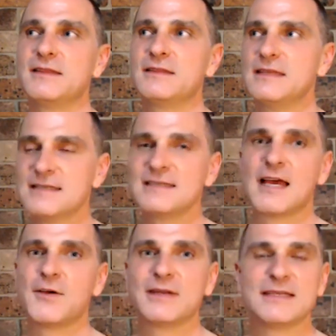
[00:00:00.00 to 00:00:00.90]
this is
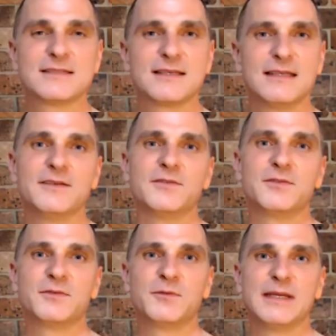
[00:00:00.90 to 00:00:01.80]
how it is to
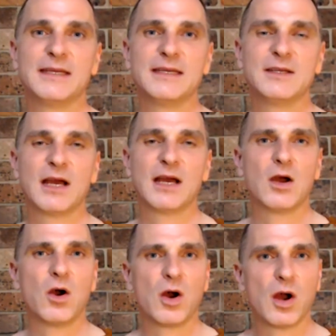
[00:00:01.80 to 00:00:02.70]
live. We
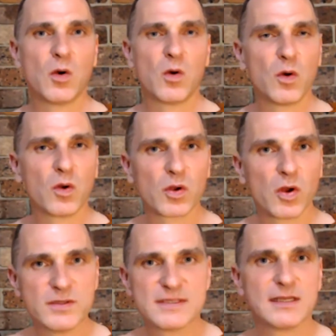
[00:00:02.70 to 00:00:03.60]
are
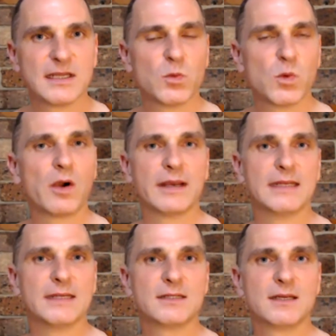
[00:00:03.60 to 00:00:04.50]
constantly
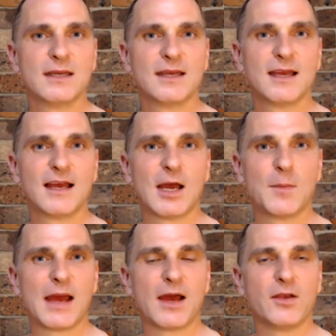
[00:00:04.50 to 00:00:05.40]
worried
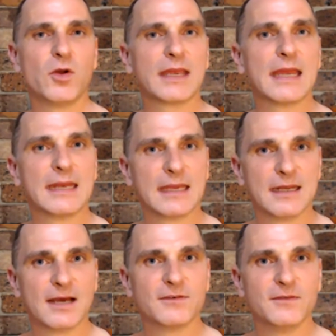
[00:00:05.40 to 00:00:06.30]
about not getting
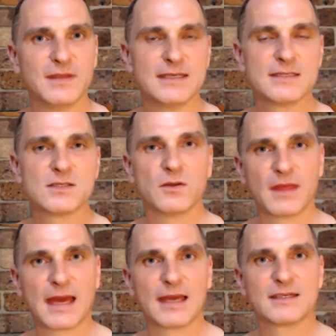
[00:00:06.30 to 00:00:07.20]
enough of this or
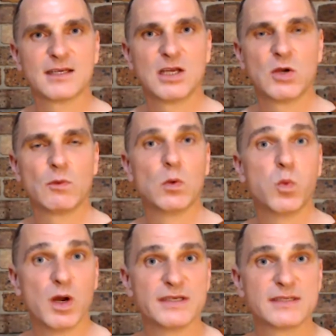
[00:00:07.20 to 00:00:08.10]
that. We
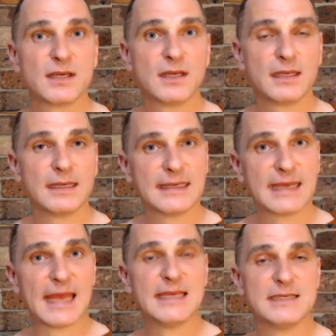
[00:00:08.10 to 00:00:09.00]
want
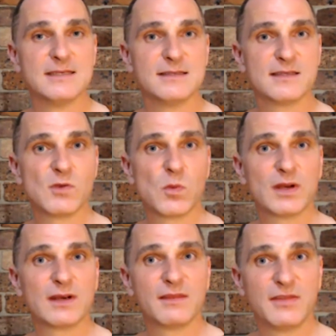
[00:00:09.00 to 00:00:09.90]
gains. We
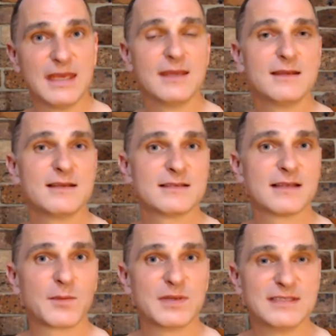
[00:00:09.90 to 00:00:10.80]
want things
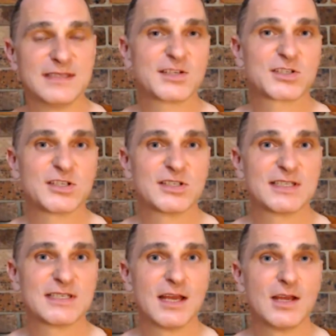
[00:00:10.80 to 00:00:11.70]
like
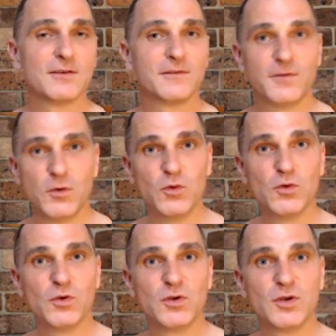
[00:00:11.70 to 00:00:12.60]
possessions,
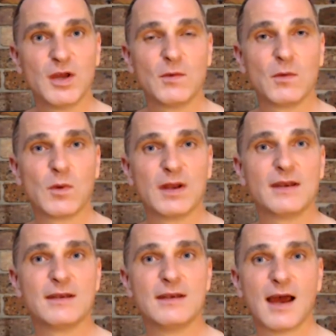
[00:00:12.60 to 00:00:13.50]
food. We want
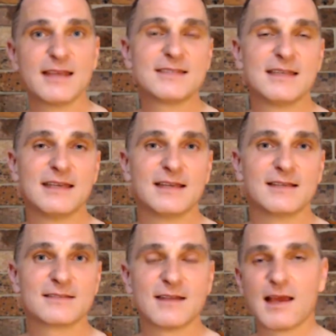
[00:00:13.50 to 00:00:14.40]
nice
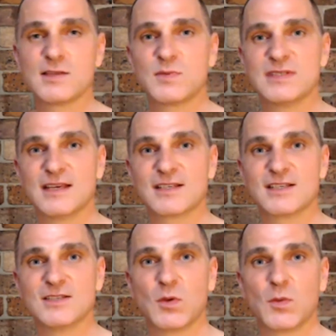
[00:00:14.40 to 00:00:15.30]
things, nice
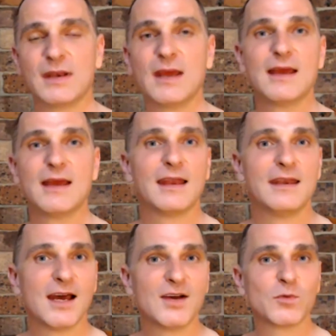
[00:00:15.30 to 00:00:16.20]
possessions. We want
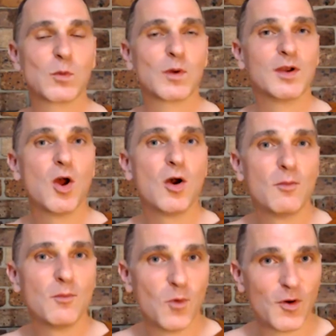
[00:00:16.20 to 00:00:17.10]
enough. We want
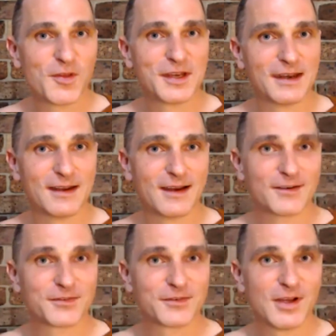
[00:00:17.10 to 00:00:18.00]
more than
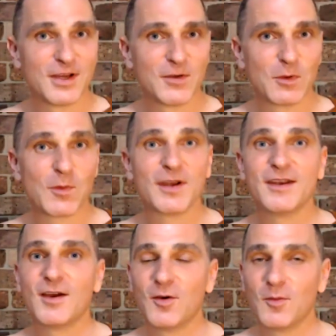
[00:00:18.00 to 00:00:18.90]
enough. We want
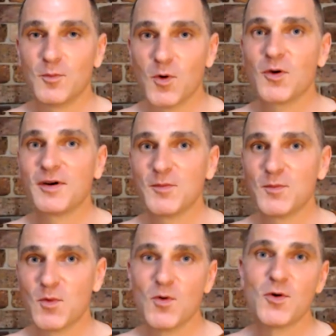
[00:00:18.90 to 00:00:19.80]
more
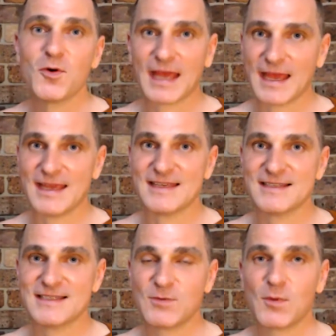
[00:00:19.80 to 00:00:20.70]
and more
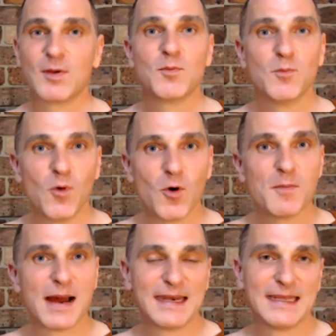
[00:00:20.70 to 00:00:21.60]
gains. We want more
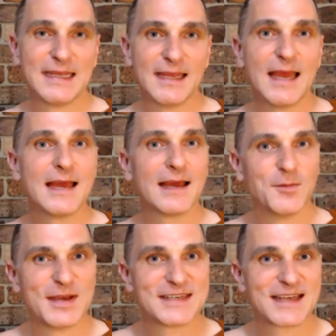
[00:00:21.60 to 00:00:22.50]
money, a
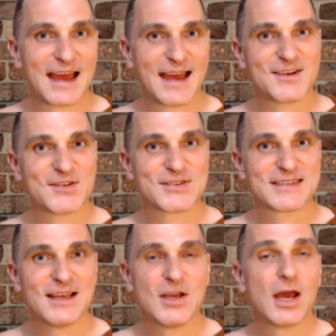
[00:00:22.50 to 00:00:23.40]
better
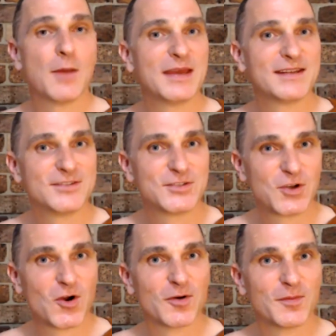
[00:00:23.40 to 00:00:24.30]
house, a better
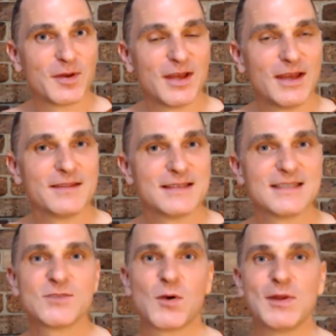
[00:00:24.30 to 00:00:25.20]
job. This
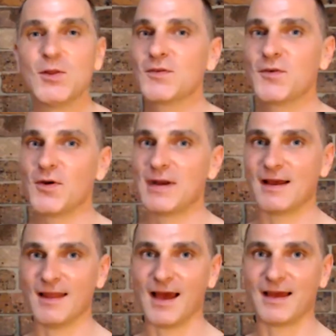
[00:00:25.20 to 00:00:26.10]
is what we look for in
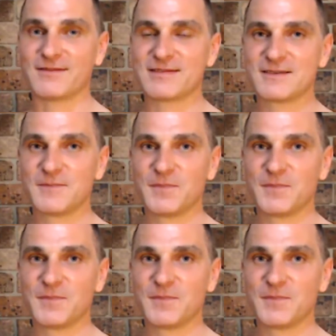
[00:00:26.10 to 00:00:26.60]
our lives.